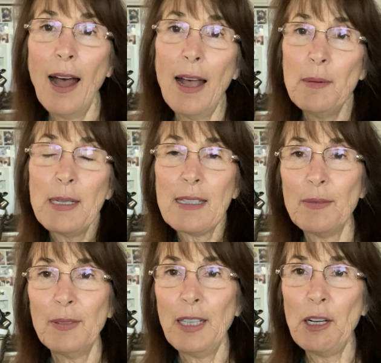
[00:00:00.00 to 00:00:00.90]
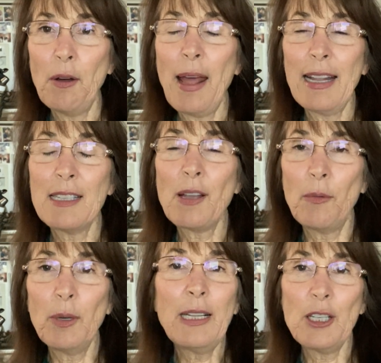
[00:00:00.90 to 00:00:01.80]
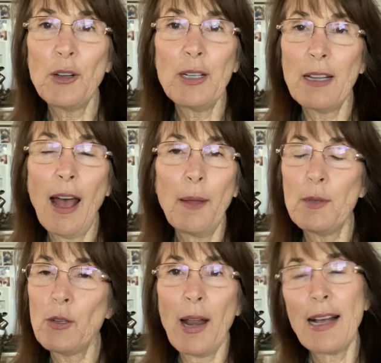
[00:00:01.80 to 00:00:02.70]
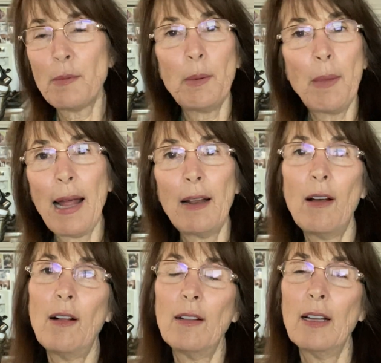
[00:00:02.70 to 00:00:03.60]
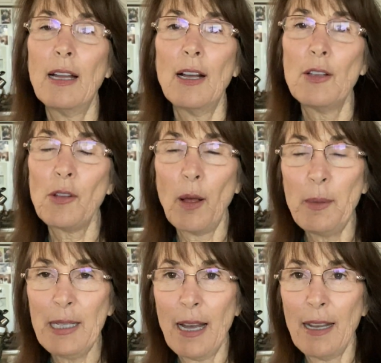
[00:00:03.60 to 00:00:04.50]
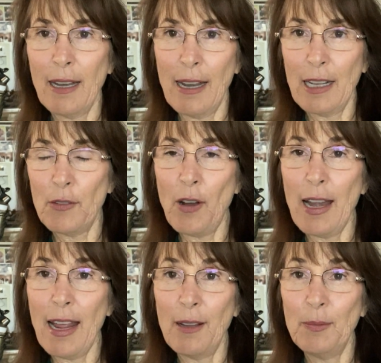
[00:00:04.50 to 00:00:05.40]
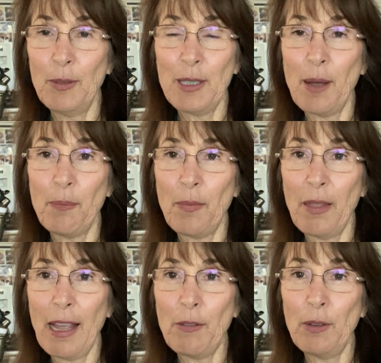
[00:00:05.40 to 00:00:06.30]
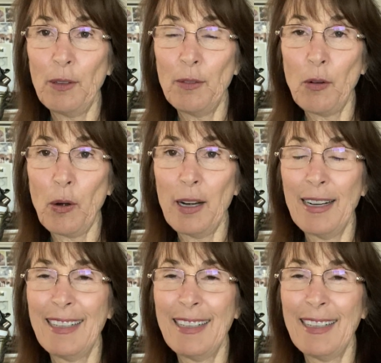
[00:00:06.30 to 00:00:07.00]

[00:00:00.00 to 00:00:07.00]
I just, you know, and it's a really short time, so it hasn't been bad at all. So I'll be done next Friday, which I'm thankful for.